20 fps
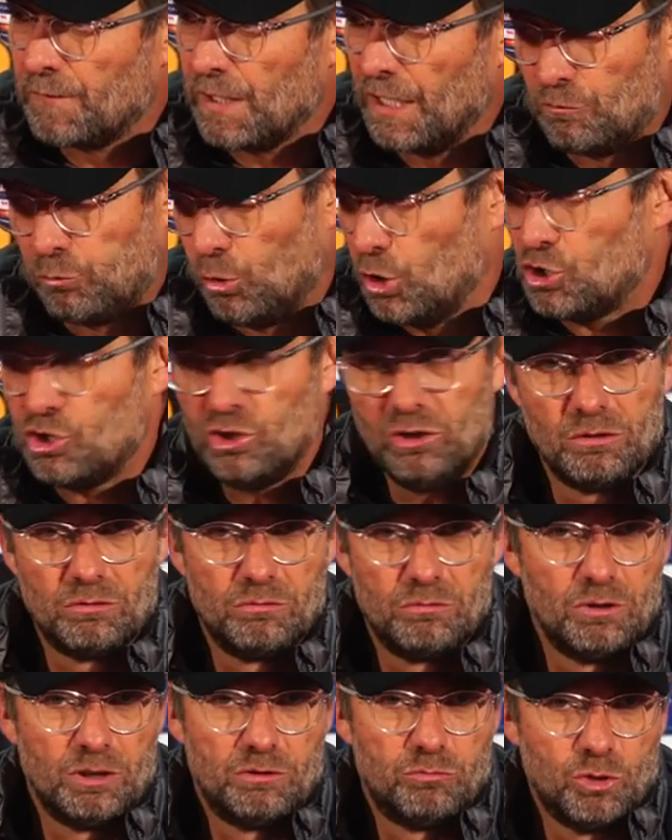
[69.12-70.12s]
it was a
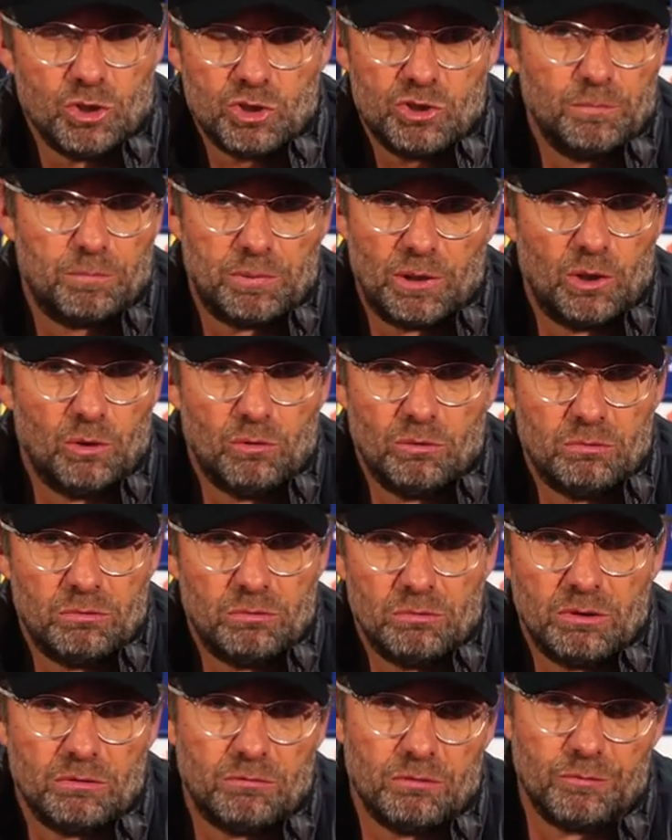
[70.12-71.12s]
it was a blow,
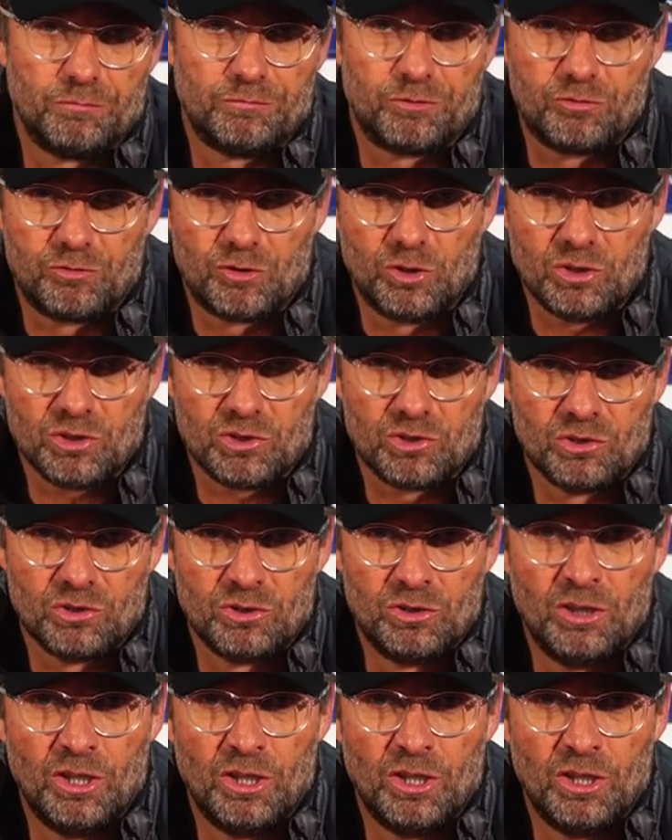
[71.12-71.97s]
of course.